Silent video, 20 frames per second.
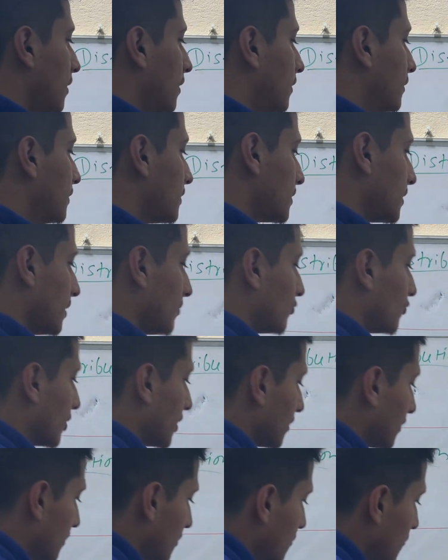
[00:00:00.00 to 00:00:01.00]
The same way,
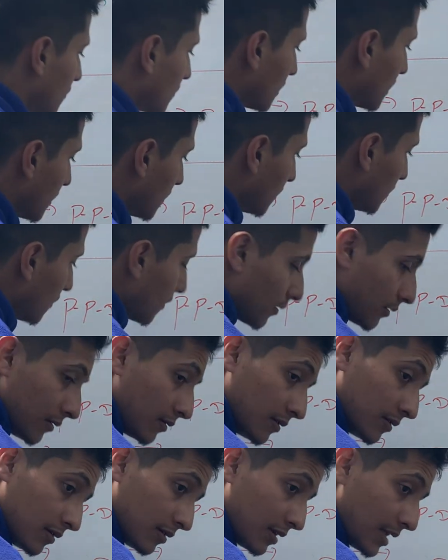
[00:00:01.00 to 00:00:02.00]

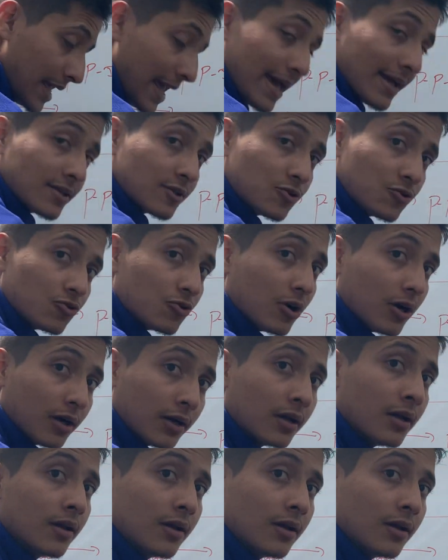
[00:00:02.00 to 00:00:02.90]
another S drug